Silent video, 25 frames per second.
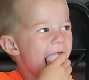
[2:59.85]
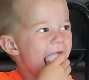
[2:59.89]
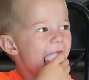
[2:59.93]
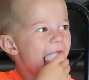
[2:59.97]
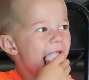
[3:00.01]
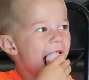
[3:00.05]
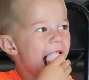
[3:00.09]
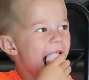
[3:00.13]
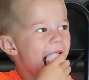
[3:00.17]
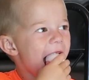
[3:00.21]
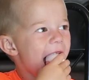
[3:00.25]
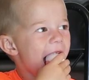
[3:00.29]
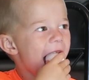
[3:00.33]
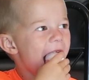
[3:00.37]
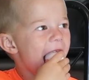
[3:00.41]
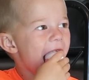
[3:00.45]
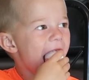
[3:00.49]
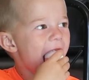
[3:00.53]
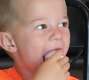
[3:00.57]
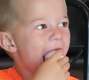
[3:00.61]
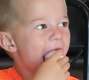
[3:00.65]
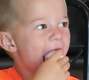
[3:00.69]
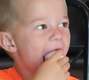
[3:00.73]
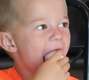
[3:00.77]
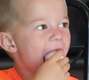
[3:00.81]
If you eat it,
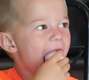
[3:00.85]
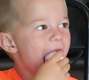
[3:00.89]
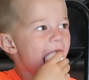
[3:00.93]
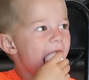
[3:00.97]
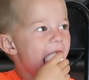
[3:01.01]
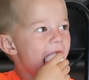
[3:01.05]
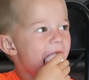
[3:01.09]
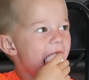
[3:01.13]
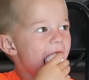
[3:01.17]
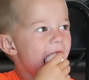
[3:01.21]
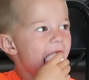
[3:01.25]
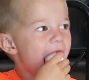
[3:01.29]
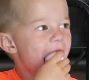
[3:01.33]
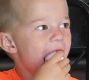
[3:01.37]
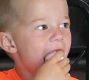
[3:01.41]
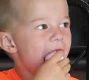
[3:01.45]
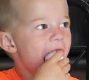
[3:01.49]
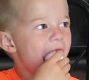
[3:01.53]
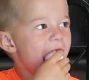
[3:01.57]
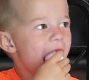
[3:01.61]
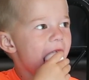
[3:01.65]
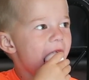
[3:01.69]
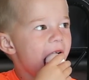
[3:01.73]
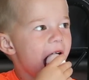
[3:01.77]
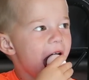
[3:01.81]
you don't get two.
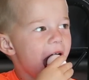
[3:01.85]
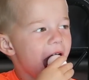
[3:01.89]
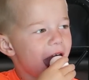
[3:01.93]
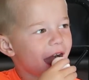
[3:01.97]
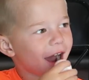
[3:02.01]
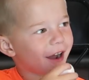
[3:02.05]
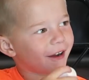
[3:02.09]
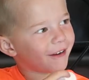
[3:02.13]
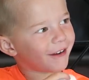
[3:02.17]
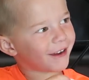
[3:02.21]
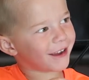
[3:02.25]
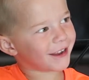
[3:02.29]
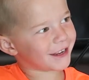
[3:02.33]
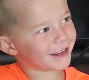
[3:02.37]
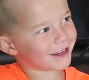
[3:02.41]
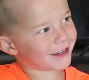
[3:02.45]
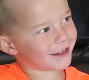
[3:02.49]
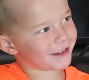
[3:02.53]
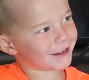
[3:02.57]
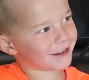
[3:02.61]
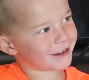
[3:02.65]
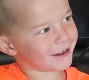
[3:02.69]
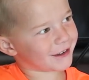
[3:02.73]
Right.